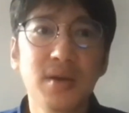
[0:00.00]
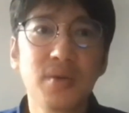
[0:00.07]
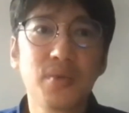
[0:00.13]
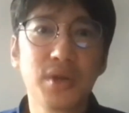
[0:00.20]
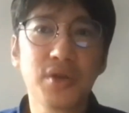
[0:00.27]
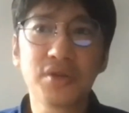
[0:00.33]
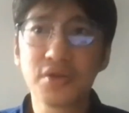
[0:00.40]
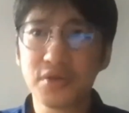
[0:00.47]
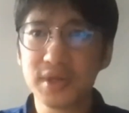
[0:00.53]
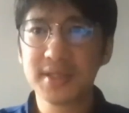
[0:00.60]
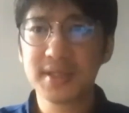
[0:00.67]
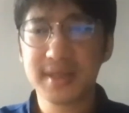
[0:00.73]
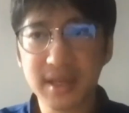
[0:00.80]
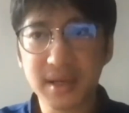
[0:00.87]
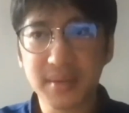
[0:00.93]
We don't
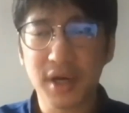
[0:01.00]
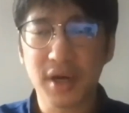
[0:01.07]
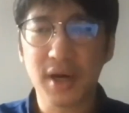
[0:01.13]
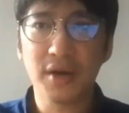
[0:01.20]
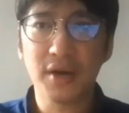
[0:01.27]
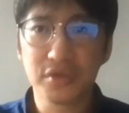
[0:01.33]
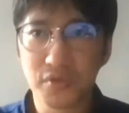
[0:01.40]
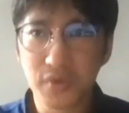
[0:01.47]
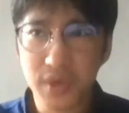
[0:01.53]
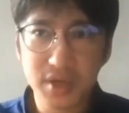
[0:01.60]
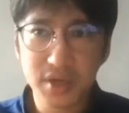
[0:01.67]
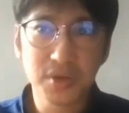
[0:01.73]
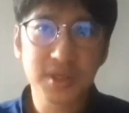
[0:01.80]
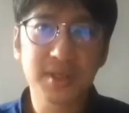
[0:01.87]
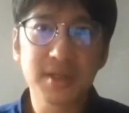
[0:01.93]
always think about how to
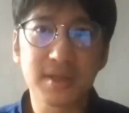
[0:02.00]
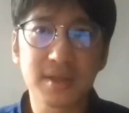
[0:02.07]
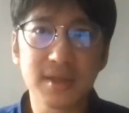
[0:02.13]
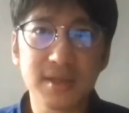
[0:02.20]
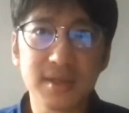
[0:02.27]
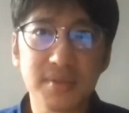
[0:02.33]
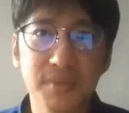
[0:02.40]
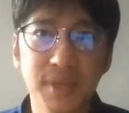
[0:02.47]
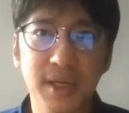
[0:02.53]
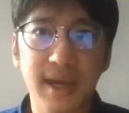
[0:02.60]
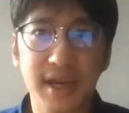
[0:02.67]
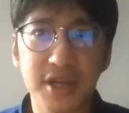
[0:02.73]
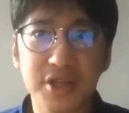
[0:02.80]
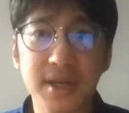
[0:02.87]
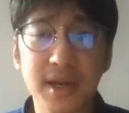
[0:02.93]
reduce distance, but
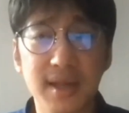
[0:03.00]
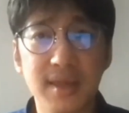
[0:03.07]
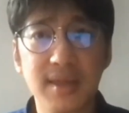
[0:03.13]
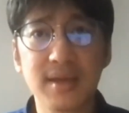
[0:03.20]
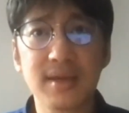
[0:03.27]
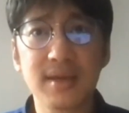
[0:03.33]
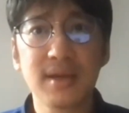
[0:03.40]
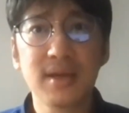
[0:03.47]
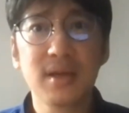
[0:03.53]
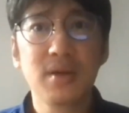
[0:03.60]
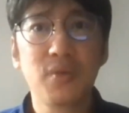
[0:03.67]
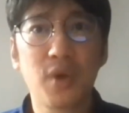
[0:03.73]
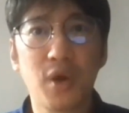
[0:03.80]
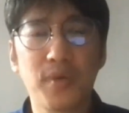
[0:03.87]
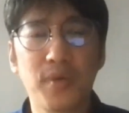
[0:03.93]
actually I think
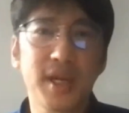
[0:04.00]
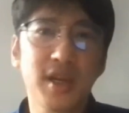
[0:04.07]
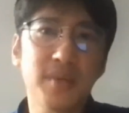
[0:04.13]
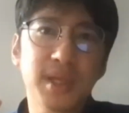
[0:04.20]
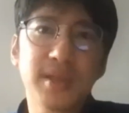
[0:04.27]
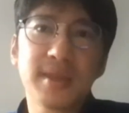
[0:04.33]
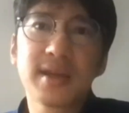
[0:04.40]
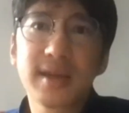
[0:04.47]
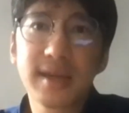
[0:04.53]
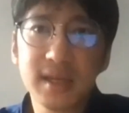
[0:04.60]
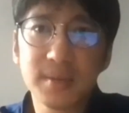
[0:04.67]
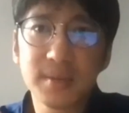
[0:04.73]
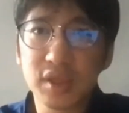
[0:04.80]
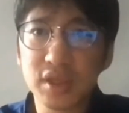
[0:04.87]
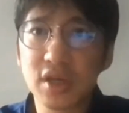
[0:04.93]
while we may not be
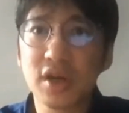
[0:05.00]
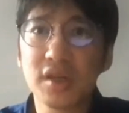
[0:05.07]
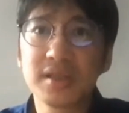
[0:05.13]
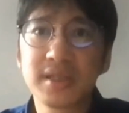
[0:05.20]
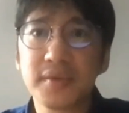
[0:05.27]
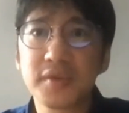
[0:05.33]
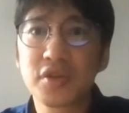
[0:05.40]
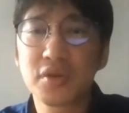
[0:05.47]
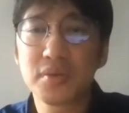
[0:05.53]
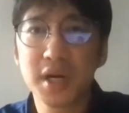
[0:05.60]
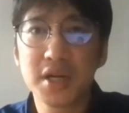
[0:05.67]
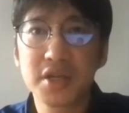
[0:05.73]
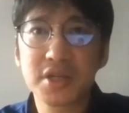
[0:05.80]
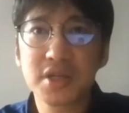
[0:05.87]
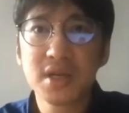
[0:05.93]
thinking about the concept so
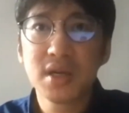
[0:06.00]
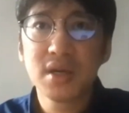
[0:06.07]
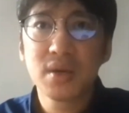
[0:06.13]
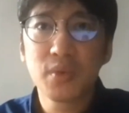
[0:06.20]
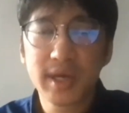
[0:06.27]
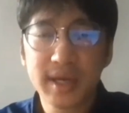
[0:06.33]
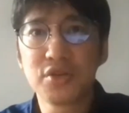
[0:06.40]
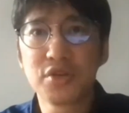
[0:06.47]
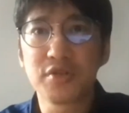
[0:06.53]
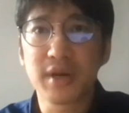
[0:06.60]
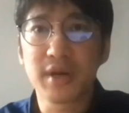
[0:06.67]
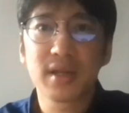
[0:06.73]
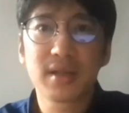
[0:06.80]
much, we do it, right?